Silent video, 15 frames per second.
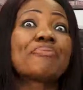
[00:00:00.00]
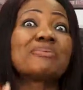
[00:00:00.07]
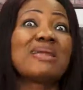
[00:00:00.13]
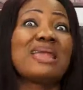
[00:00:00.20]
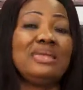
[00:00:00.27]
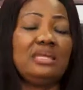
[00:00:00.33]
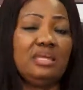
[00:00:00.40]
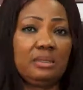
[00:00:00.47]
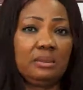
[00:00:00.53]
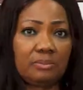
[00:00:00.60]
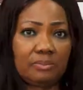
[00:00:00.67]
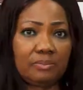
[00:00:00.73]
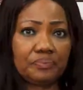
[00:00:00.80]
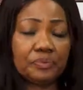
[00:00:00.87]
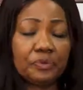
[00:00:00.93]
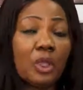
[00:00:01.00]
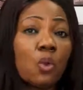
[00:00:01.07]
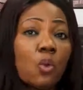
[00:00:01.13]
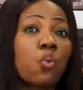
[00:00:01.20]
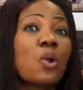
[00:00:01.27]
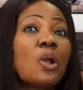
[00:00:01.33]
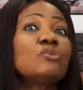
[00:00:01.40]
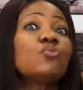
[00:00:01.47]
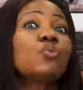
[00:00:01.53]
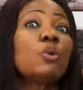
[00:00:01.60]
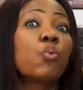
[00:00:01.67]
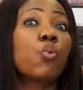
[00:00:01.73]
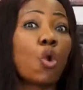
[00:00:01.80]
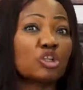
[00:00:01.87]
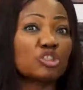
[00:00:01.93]
we pray, when
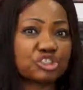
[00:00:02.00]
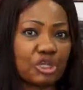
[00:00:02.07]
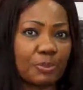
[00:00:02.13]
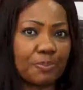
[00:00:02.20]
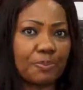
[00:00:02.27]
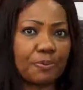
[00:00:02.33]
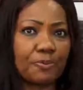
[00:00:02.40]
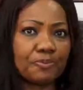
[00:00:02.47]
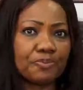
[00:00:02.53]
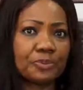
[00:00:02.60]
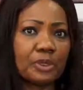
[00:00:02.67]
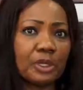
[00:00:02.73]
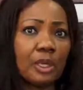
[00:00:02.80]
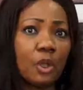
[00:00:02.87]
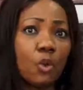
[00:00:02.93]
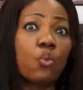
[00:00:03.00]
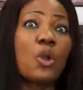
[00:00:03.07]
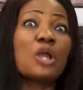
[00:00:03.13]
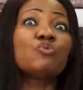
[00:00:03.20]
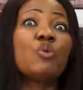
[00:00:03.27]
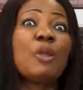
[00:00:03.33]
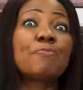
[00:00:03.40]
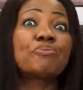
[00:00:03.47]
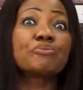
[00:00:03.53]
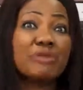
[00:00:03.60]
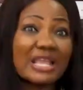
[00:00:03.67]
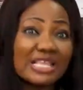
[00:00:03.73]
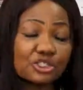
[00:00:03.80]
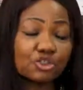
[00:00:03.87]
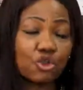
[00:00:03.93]
we worship, when we
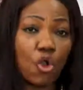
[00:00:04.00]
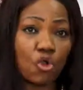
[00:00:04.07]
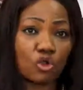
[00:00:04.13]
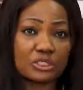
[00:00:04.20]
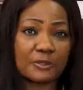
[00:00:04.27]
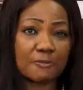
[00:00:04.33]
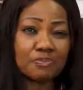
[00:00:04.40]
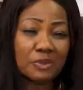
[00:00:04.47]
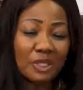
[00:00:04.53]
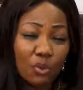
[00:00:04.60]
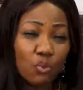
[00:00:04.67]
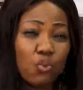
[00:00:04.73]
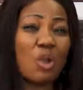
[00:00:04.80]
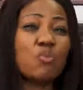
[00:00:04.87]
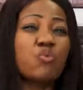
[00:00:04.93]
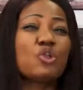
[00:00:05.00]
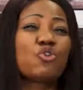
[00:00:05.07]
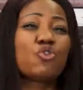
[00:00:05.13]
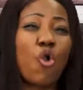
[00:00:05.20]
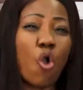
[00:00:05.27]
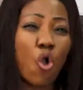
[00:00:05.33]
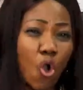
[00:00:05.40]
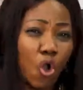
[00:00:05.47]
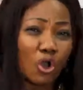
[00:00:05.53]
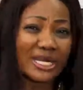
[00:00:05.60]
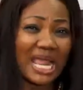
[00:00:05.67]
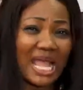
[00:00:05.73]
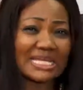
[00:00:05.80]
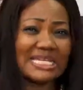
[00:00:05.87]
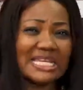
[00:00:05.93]
praise God, when we go
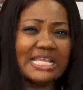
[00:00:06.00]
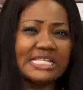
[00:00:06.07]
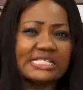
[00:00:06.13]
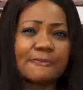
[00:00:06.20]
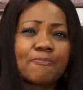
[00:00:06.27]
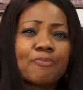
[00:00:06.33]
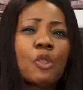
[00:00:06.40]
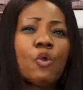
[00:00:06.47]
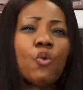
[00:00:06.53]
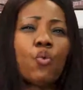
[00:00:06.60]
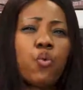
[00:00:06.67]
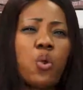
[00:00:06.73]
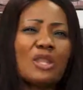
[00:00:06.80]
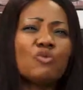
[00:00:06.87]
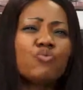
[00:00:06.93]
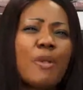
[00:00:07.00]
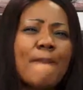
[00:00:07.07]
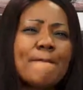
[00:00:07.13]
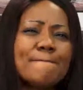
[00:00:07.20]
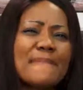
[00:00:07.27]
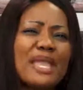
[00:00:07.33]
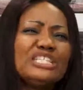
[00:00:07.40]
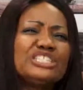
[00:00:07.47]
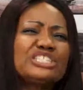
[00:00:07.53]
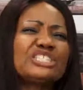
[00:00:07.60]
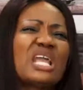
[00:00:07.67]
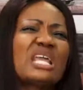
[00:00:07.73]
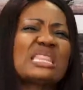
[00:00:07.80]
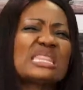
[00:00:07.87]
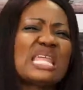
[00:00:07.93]
on our knees, when we
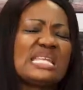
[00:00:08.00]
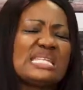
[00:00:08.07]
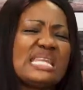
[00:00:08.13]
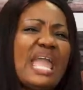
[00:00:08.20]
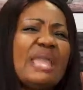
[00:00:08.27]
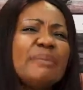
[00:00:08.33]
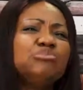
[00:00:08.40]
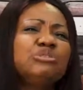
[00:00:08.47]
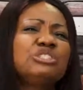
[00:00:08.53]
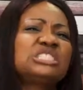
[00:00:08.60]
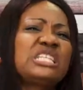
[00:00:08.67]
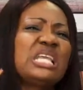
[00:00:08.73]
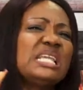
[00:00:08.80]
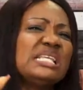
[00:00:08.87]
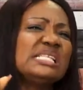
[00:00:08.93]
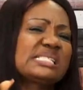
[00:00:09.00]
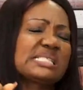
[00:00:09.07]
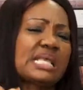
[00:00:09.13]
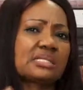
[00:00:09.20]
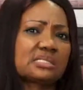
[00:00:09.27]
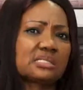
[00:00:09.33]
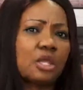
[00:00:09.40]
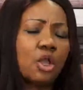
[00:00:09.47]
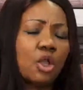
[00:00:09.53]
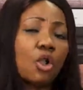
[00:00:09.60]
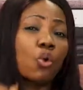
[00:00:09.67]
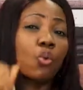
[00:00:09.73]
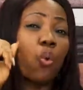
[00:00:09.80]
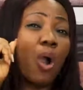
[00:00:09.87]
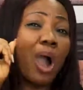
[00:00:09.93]
mention the name Jesus,
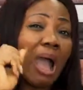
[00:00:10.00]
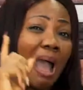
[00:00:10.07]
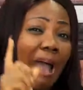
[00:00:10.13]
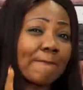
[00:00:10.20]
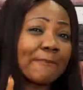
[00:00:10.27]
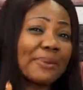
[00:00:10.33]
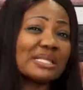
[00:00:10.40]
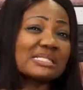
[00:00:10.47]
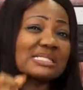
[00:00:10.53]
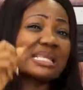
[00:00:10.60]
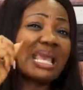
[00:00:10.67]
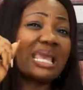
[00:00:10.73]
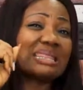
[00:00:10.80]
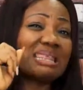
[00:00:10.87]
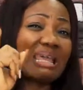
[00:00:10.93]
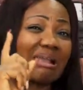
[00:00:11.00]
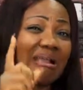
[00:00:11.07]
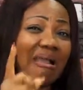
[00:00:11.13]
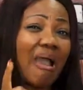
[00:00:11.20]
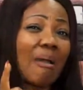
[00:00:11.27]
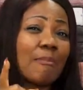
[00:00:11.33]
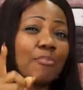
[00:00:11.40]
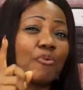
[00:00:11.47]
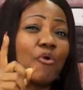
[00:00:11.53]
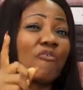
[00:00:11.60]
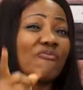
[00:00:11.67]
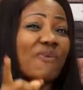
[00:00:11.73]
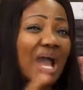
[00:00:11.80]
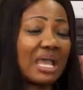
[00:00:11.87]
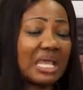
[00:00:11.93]
what happens in the camp
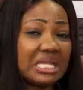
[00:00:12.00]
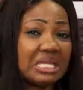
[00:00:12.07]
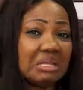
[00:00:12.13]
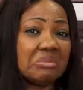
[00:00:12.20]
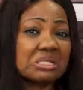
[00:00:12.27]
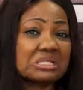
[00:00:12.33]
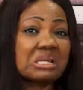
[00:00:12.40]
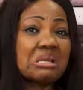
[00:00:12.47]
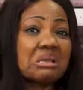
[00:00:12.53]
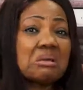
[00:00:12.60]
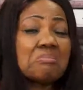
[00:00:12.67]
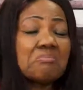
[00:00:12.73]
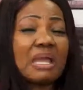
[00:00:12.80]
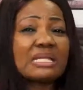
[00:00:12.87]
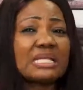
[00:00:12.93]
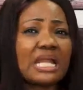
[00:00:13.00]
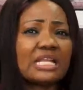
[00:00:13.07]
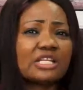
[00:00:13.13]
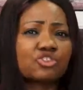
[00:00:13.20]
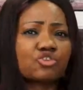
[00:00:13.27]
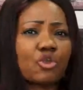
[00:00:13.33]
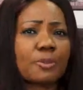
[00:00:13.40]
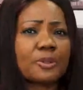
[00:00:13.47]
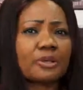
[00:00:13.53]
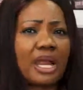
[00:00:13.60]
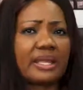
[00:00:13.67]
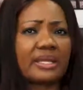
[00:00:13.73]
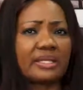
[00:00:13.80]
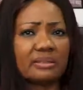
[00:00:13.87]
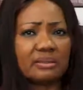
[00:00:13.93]
of our enemies. My darling, stop
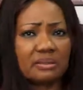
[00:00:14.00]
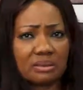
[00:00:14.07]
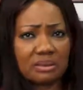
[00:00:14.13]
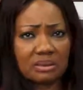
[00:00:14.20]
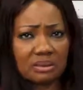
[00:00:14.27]
crying.